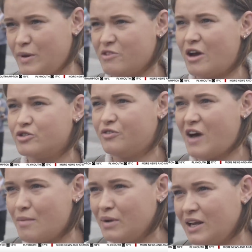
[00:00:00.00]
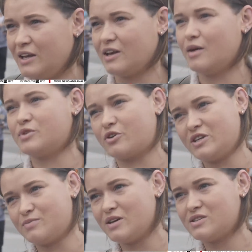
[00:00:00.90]
to be around your family leading up to
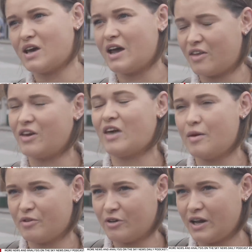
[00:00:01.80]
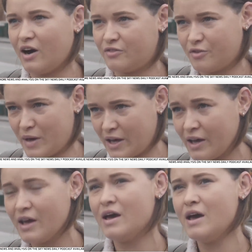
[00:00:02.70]
Christmas, and I think that would be really hard for me.
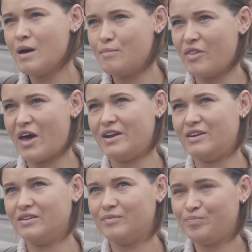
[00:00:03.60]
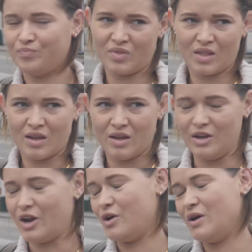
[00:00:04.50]
But then,
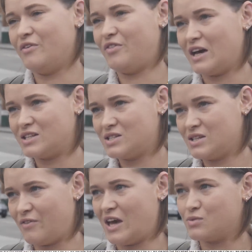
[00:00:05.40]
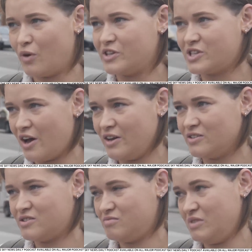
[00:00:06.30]
you know, if that's if that's what the
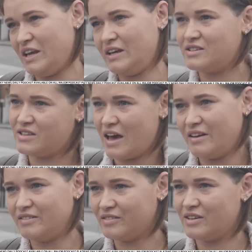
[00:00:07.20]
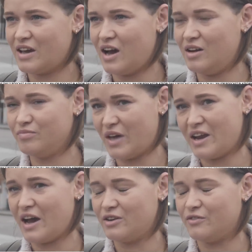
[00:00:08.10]
science needs, then um, then
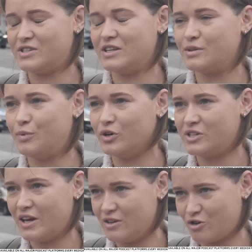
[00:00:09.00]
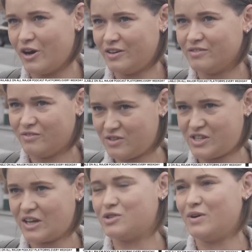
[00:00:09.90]
yeah, I'd obviously support it and try and
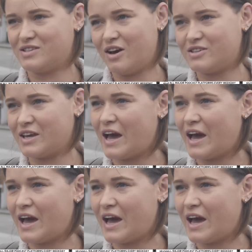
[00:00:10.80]
stick to it as hard as I